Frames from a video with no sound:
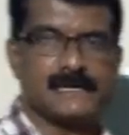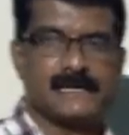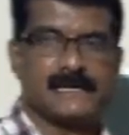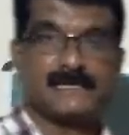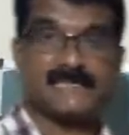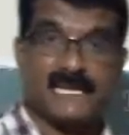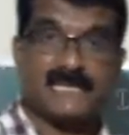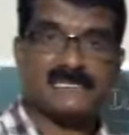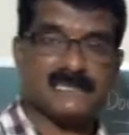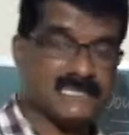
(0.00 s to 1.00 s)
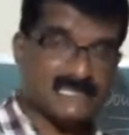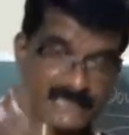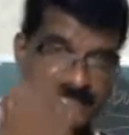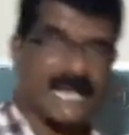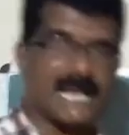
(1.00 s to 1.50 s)
this
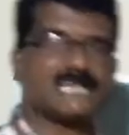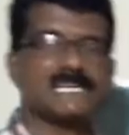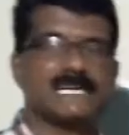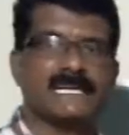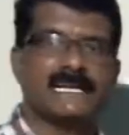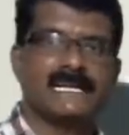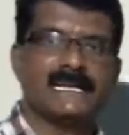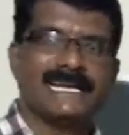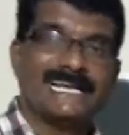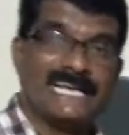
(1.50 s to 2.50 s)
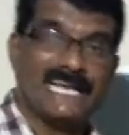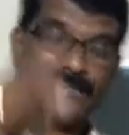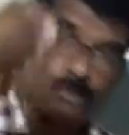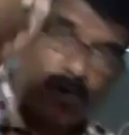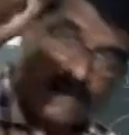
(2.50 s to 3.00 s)
reaction
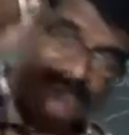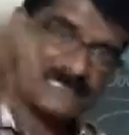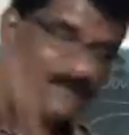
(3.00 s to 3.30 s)
involves the